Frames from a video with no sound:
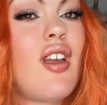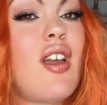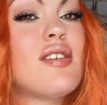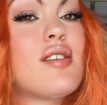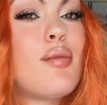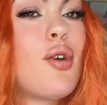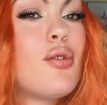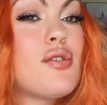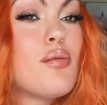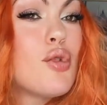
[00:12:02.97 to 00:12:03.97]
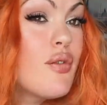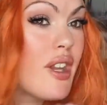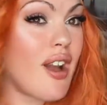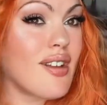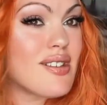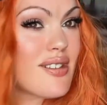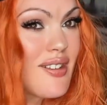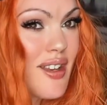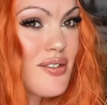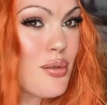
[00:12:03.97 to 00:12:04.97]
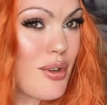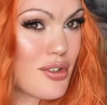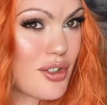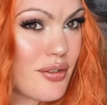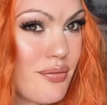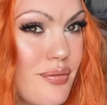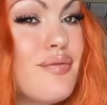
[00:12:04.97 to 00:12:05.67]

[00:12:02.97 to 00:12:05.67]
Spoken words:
I suppose moving on to the next question.